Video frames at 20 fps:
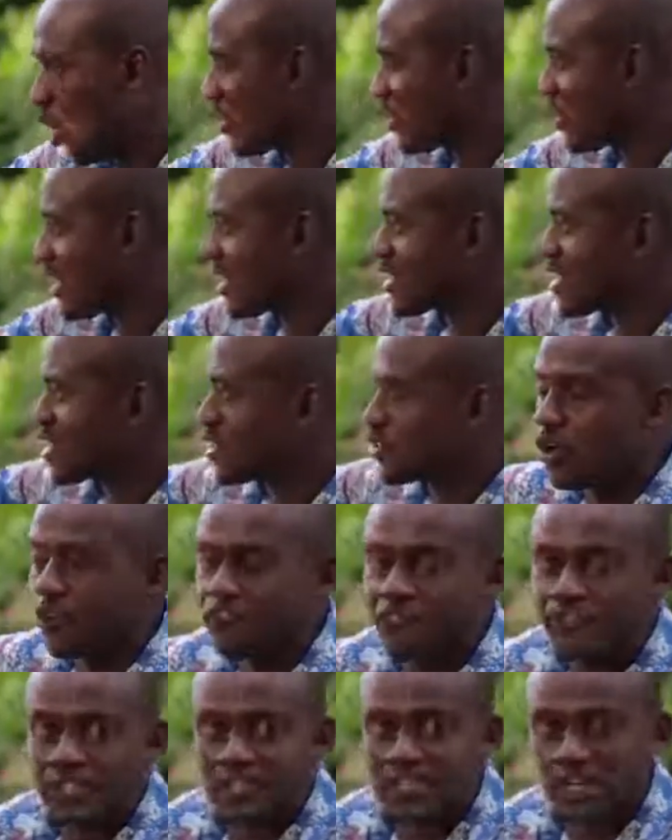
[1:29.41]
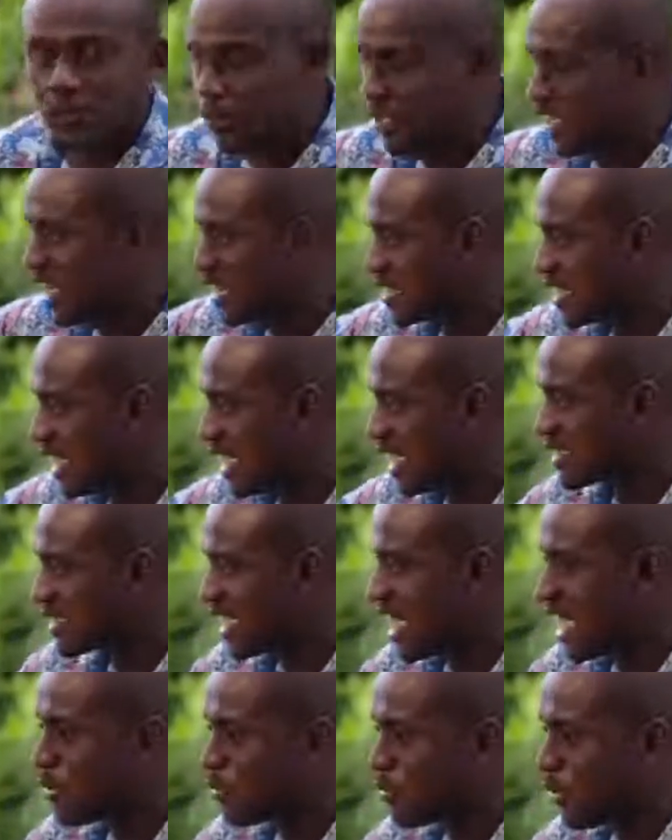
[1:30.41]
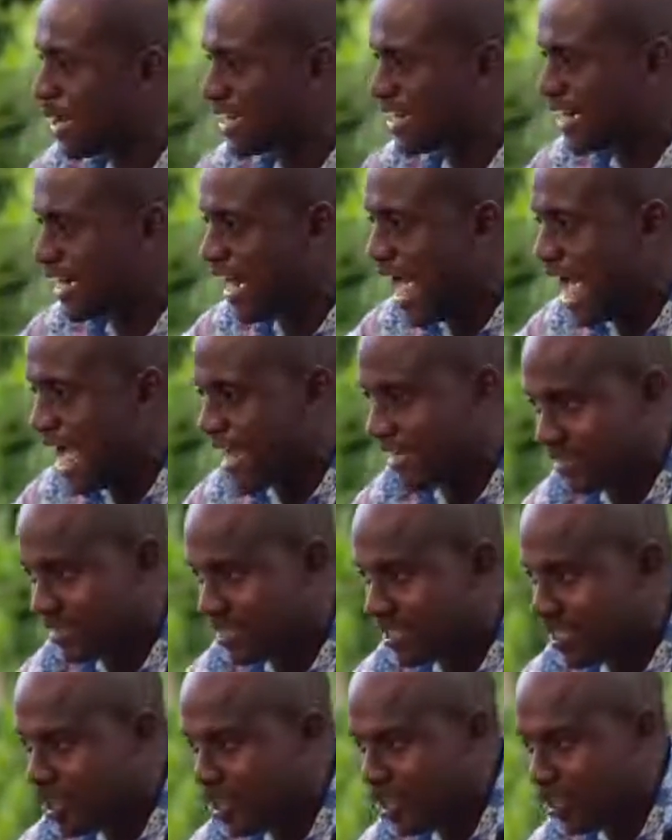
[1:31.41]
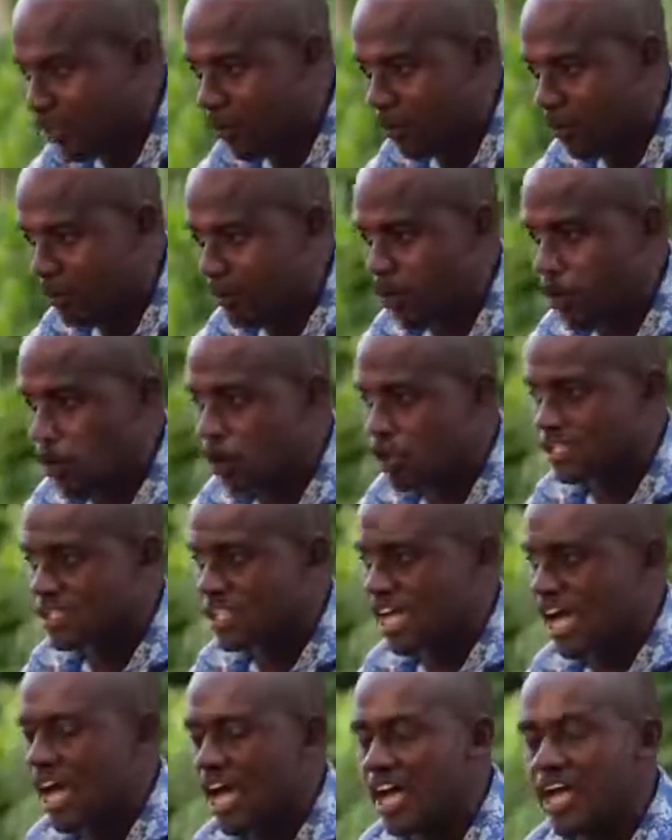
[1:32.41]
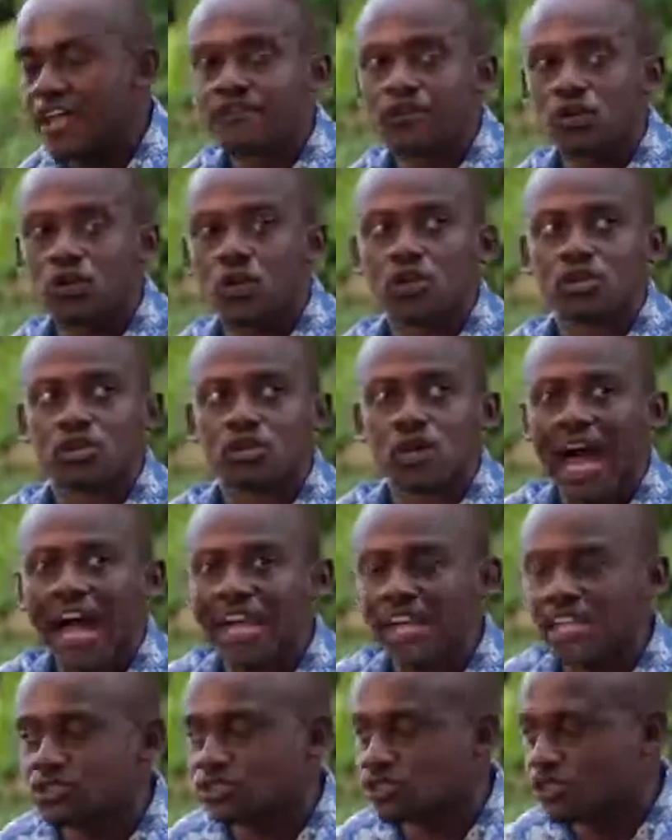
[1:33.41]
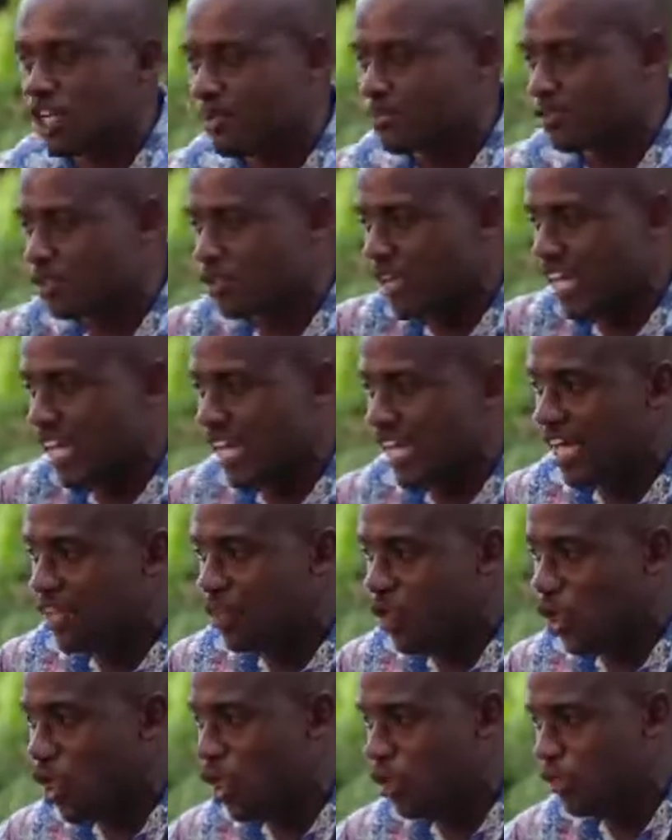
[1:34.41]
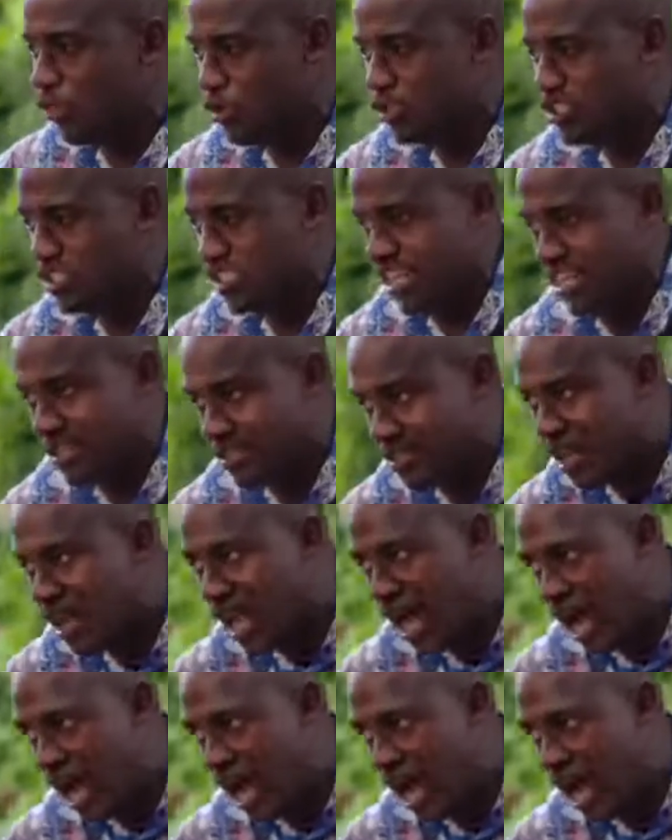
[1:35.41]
This is not fitted with the daytime running lights, you know, because if you go to other trims, you can get all those things.